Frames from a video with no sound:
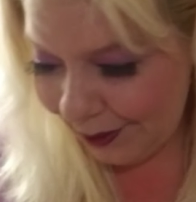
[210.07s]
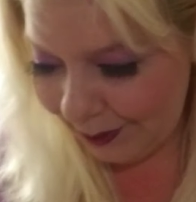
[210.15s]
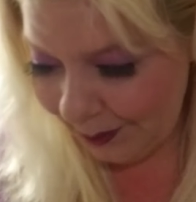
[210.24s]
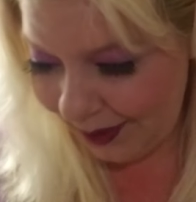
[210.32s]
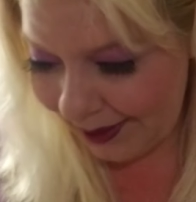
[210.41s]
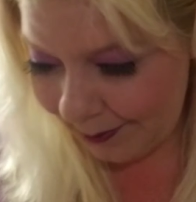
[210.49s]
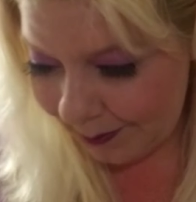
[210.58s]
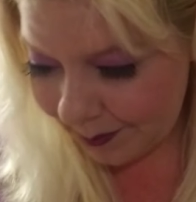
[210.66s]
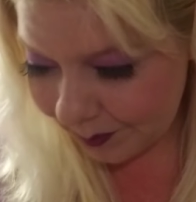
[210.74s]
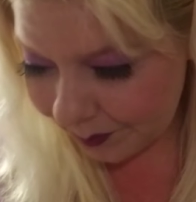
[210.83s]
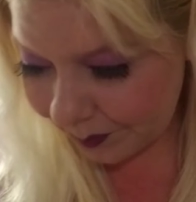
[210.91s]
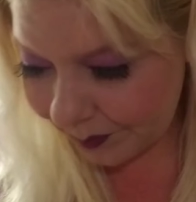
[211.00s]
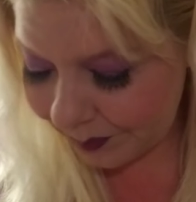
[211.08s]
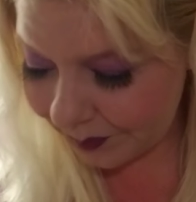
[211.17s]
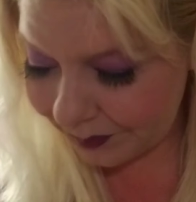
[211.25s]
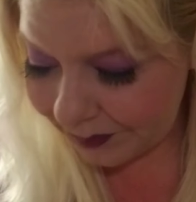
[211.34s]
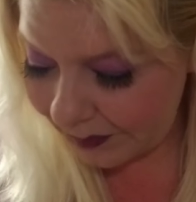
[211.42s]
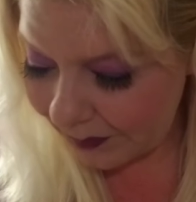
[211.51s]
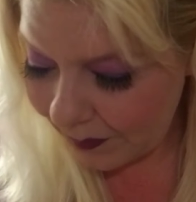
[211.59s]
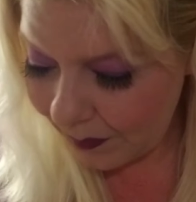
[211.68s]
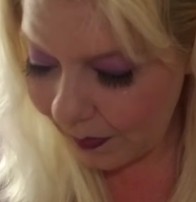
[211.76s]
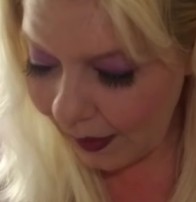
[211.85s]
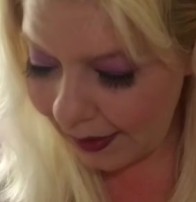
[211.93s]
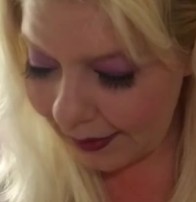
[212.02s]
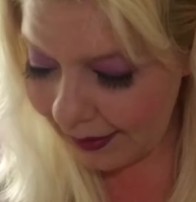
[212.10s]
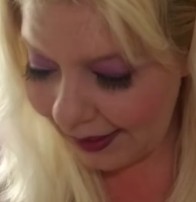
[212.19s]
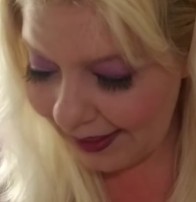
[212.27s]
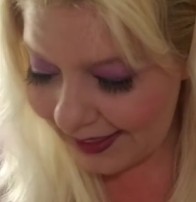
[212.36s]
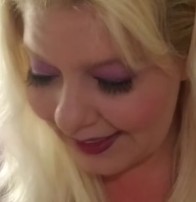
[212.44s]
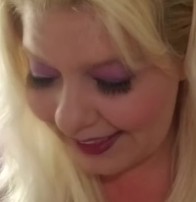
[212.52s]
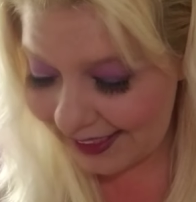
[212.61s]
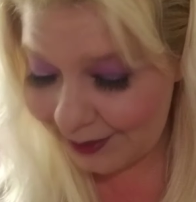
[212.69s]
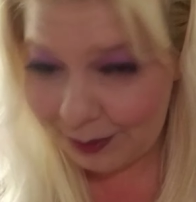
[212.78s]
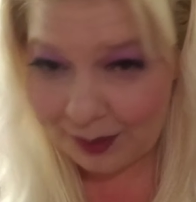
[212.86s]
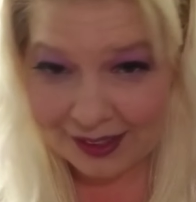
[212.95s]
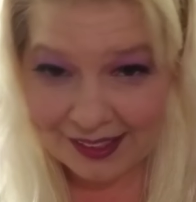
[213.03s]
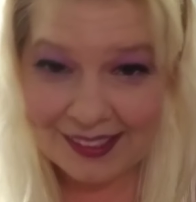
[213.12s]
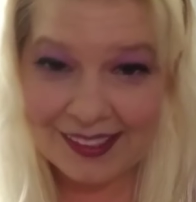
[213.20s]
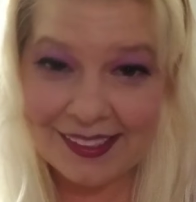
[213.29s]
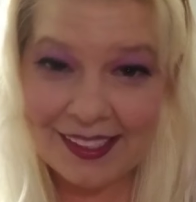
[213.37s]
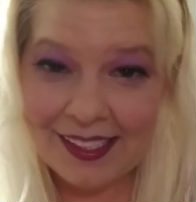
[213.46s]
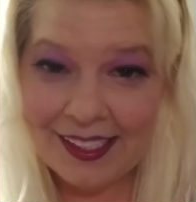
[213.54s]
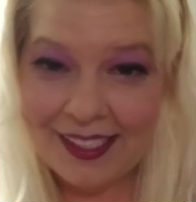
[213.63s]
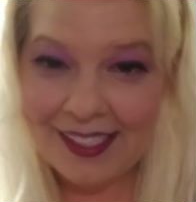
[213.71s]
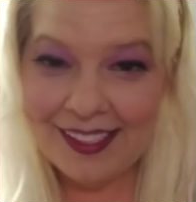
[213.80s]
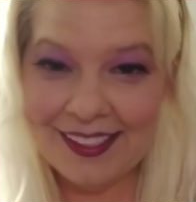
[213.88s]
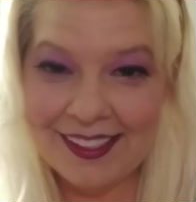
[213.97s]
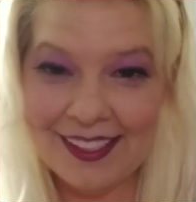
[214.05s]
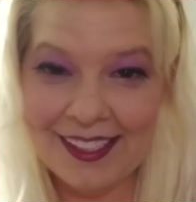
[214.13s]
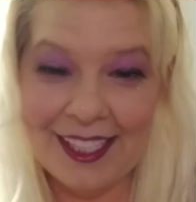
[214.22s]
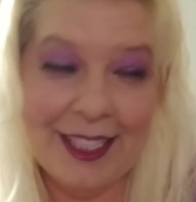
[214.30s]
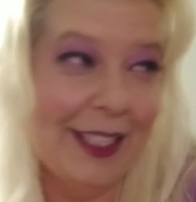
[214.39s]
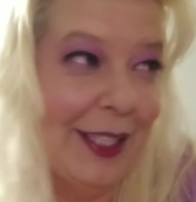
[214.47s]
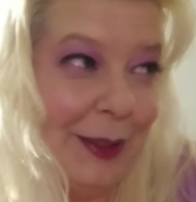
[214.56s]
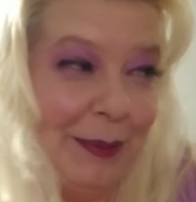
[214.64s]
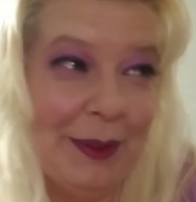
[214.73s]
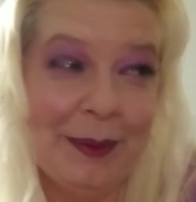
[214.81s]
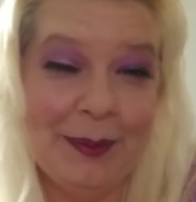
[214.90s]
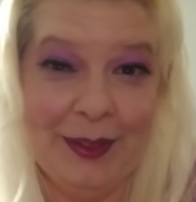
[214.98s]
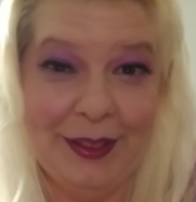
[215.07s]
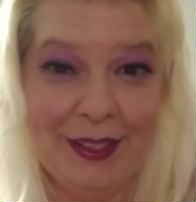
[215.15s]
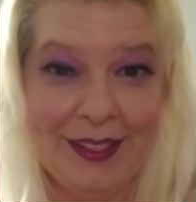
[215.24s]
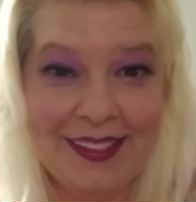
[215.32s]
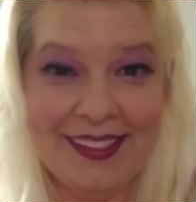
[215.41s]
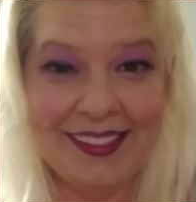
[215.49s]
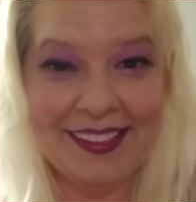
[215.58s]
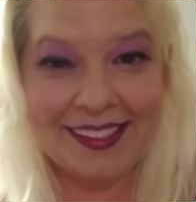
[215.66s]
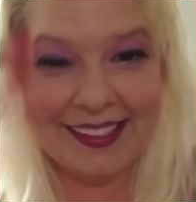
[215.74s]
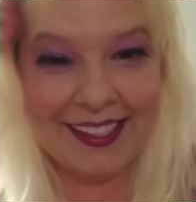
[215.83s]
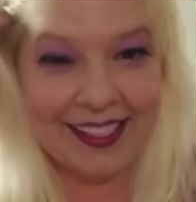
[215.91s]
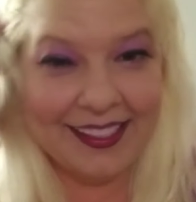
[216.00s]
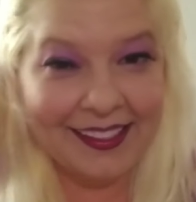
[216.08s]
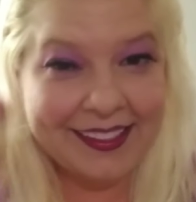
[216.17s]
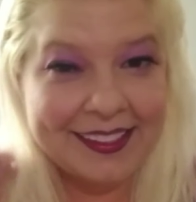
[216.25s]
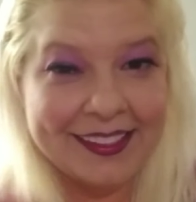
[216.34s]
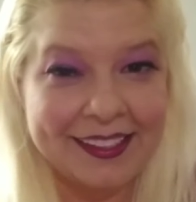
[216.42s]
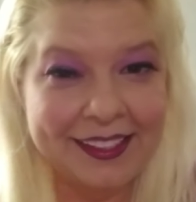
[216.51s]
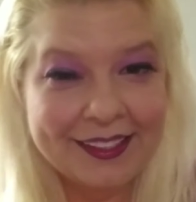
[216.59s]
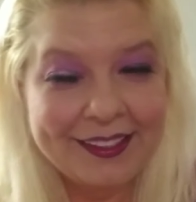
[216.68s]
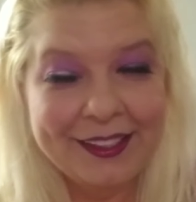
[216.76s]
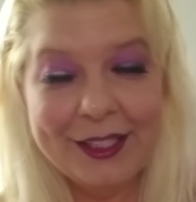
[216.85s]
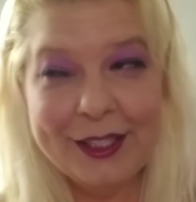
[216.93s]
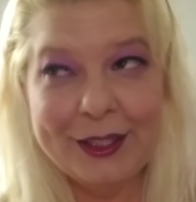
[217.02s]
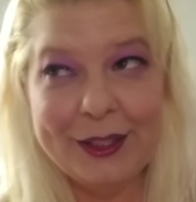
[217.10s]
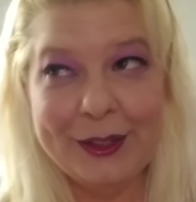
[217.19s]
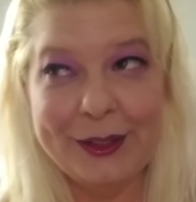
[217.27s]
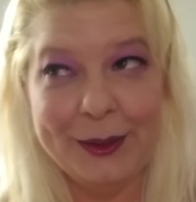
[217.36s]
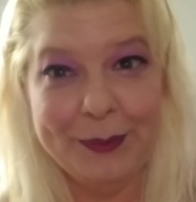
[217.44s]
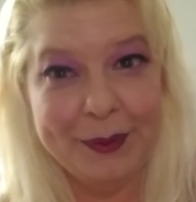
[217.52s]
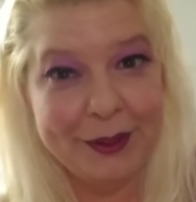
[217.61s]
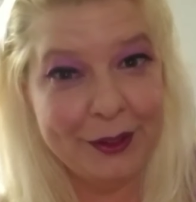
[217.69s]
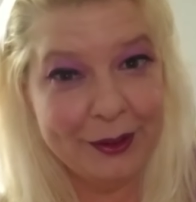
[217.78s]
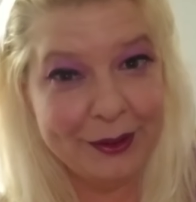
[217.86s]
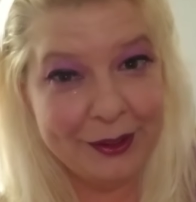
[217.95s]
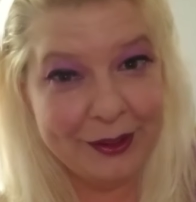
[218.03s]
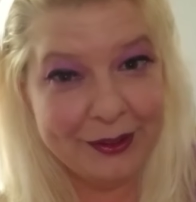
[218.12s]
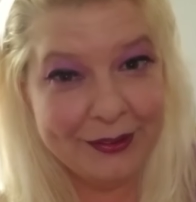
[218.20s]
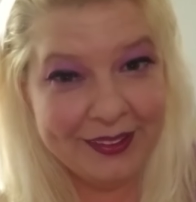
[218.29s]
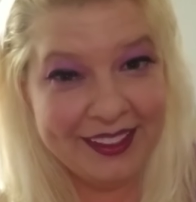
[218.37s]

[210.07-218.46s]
one that I did was a little bit worse, because stupid Colonel,